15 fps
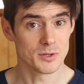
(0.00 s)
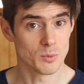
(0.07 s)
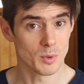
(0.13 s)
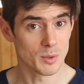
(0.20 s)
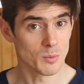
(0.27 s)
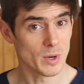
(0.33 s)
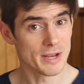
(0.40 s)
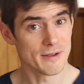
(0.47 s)
You
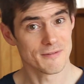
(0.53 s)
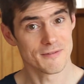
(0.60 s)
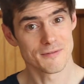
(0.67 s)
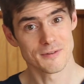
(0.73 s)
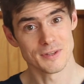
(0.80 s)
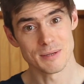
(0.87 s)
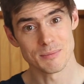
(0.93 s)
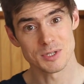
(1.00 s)
want to wait
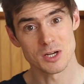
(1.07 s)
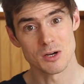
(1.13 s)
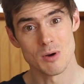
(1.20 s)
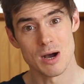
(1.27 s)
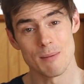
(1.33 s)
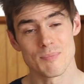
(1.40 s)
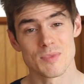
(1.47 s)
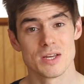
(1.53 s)
for them to
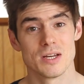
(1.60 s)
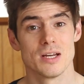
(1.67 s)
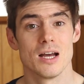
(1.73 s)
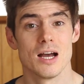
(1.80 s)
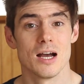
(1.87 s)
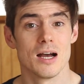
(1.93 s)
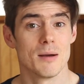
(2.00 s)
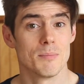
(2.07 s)
go up.
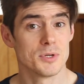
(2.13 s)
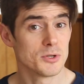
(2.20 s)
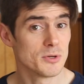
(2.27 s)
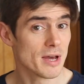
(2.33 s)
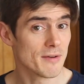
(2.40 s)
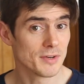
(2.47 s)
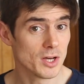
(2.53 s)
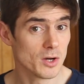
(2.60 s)
But you
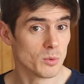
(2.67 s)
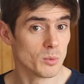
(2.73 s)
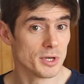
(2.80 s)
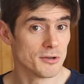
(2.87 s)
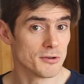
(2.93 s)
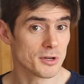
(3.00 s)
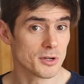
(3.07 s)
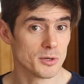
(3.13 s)
never know
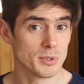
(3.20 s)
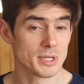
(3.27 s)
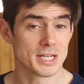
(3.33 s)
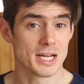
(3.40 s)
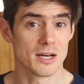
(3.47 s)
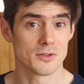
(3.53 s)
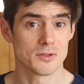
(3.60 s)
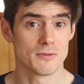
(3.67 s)
when you're going to
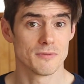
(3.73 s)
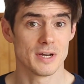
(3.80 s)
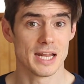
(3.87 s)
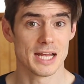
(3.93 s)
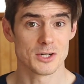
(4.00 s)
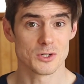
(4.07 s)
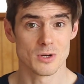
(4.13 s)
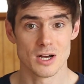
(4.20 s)
encounter
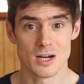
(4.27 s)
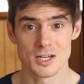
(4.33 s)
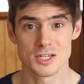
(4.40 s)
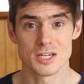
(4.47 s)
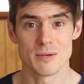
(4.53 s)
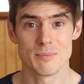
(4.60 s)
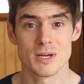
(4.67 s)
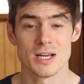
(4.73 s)
financial
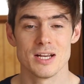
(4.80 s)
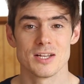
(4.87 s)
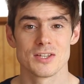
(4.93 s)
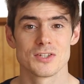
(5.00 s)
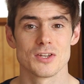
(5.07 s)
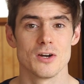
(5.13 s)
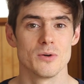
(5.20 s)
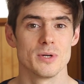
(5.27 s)
hardship,
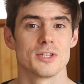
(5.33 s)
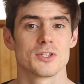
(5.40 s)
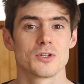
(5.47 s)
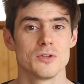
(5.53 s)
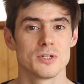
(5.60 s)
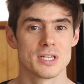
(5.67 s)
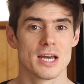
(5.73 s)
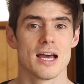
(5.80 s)
so it's
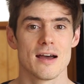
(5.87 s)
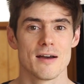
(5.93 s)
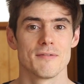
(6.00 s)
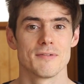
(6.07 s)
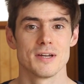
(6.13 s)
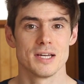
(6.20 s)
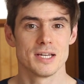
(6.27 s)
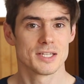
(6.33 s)
good to
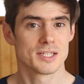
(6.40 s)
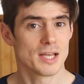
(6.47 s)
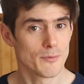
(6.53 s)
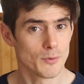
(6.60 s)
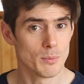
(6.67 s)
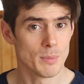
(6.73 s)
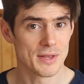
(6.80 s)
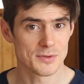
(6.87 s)
have
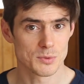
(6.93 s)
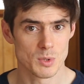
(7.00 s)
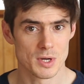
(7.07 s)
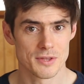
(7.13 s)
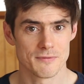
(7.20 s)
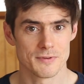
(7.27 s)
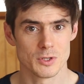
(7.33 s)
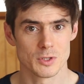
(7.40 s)
several months
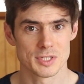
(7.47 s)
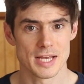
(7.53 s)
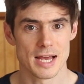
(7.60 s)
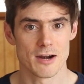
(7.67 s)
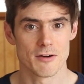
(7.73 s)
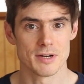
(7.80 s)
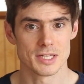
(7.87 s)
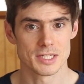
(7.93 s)
worth of your
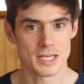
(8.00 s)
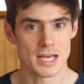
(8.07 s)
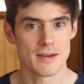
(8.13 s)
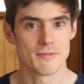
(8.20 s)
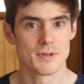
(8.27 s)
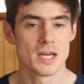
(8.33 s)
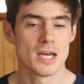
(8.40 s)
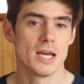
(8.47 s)
salary
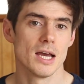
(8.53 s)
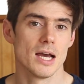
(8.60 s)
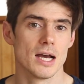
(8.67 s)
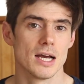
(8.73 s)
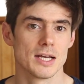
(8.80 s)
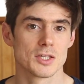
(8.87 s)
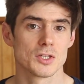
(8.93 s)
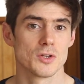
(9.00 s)
saved
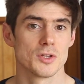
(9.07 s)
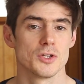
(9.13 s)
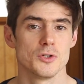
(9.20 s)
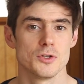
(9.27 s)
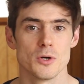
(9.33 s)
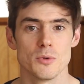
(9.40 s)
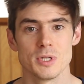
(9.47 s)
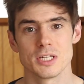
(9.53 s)
so that
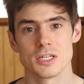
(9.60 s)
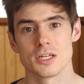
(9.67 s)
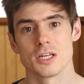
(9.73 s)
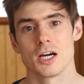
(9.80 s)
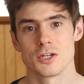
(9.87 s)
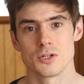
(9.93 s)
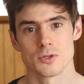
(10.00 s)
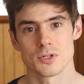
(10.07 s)
you don't need to
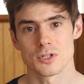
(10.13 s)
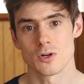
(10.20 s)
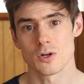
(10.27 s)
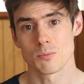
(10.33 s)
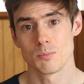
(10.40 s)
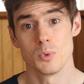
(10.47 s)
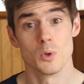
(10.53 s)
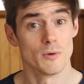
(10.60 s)
touch your
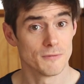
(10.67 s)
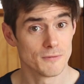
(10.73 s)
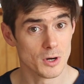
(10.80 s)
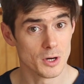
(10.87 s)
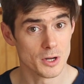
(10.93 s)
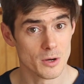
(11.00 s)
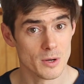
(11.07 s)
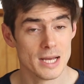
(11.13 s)
stock
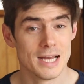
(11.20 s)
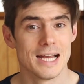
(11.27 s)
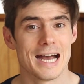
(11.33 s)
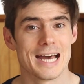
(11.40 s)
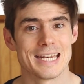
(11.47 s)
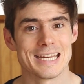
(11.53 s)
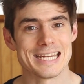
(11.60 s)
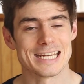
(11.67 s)
portfolio
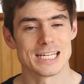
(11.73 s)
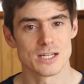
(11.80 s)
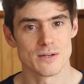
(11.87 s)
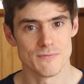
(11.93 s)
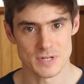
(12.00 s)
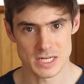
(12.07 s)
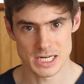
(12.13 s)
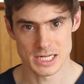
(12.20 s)
at an
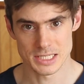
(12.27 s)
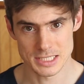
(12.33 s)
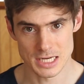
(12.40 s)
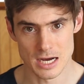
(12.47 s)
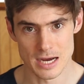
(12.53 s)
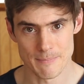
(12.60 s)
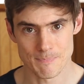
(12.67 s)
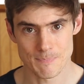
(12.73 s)
inconvenient
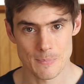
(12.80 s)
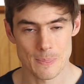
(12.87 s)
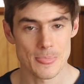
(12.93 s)
time.